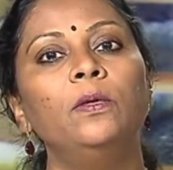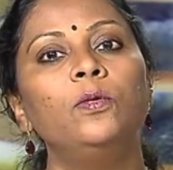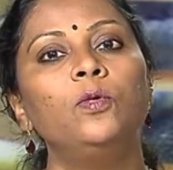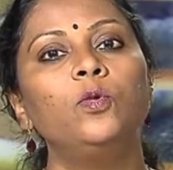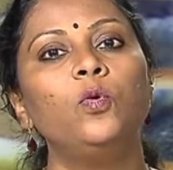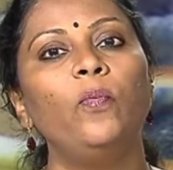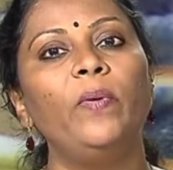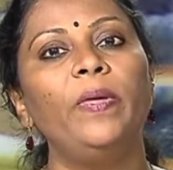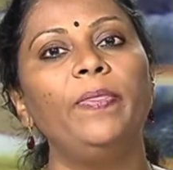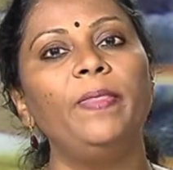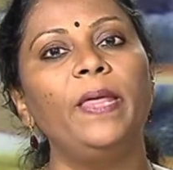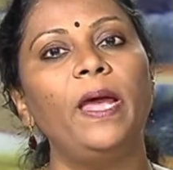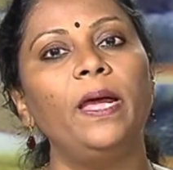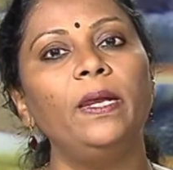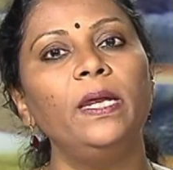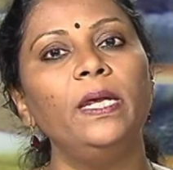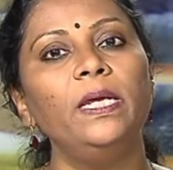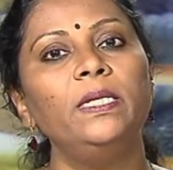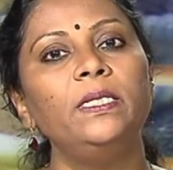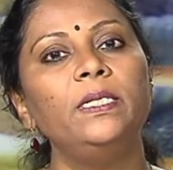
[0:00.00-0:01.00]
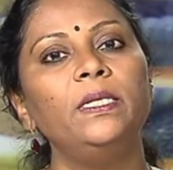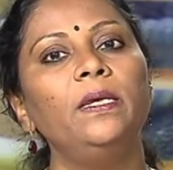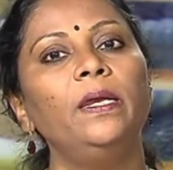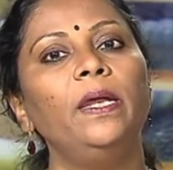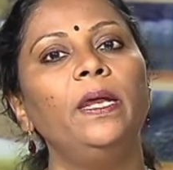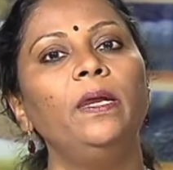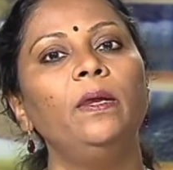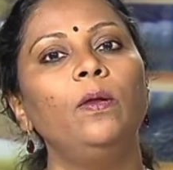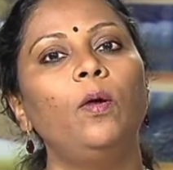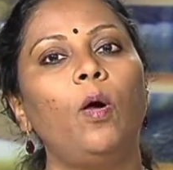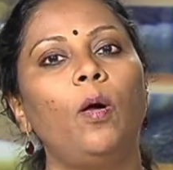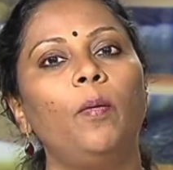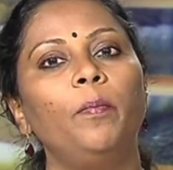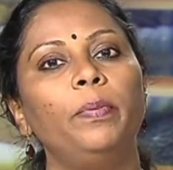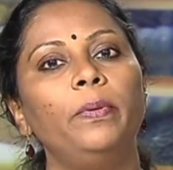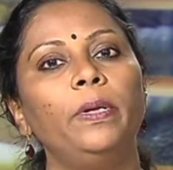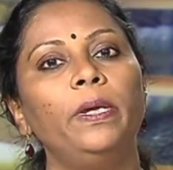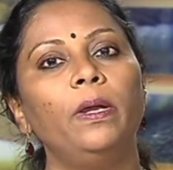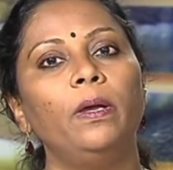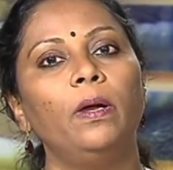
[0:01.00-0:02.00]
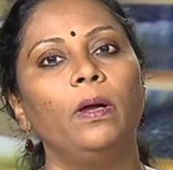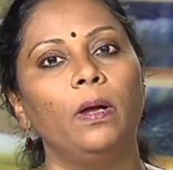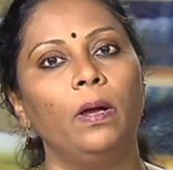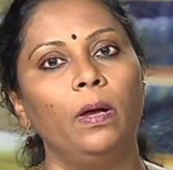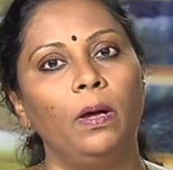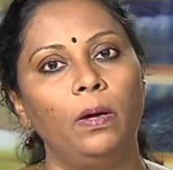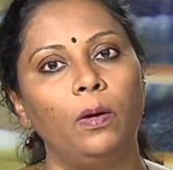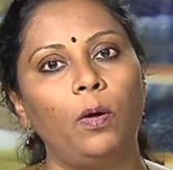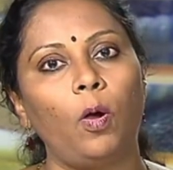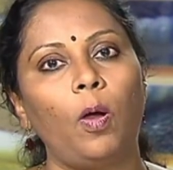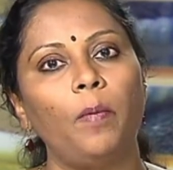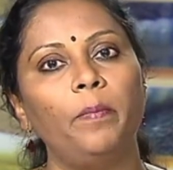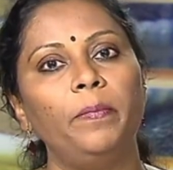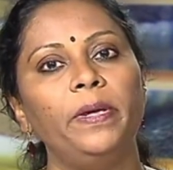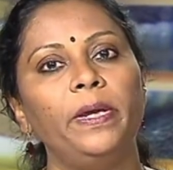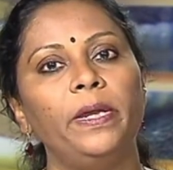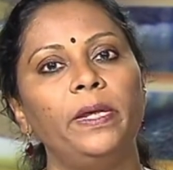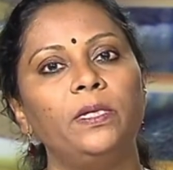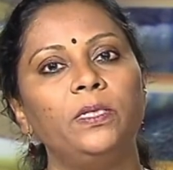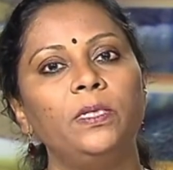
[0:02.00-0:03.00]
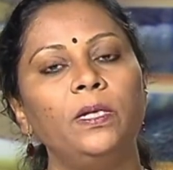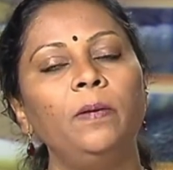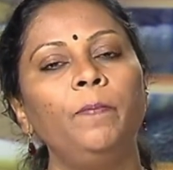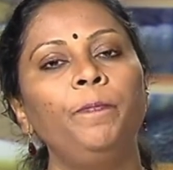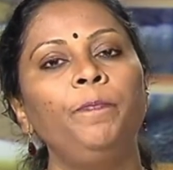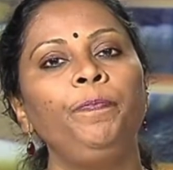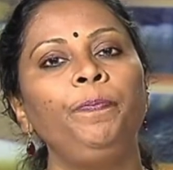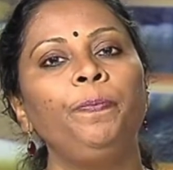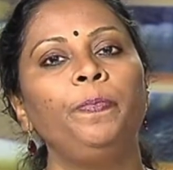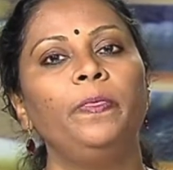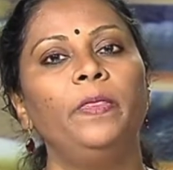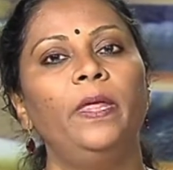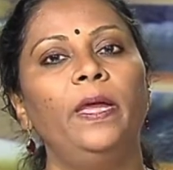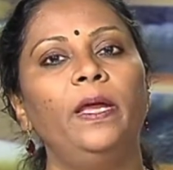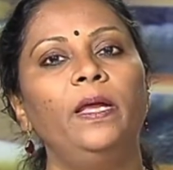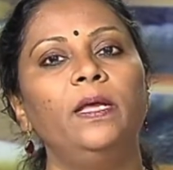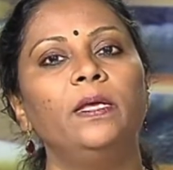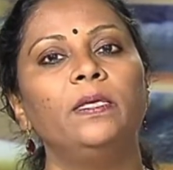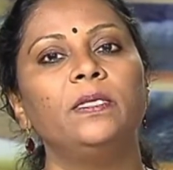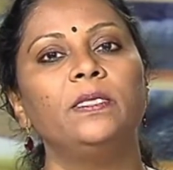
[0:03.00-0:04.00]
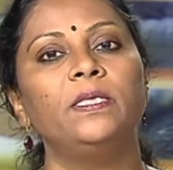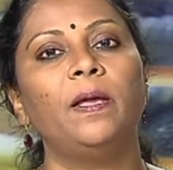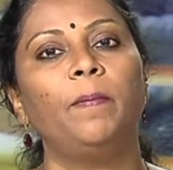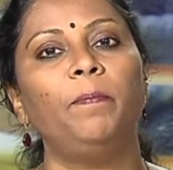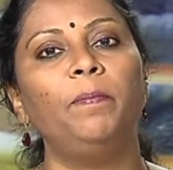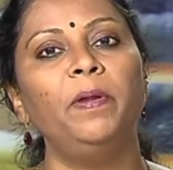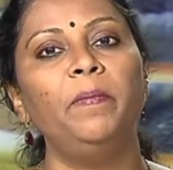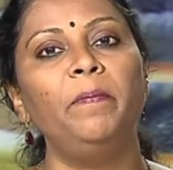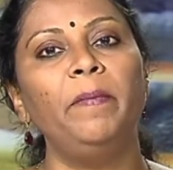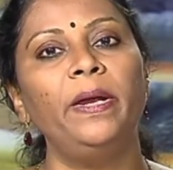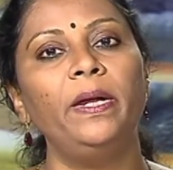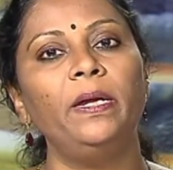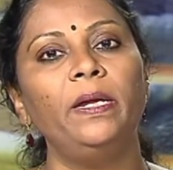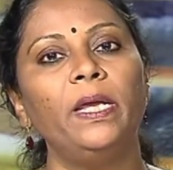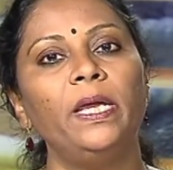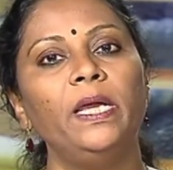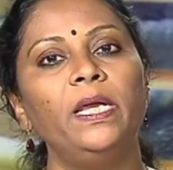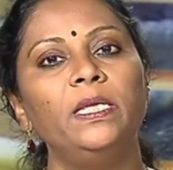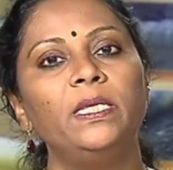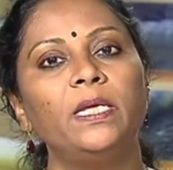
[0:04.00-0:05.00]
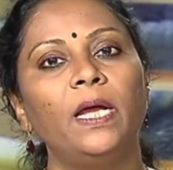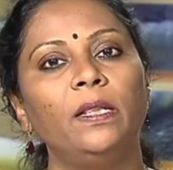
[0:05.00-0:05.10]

So when they are eaten in combination, they supplement each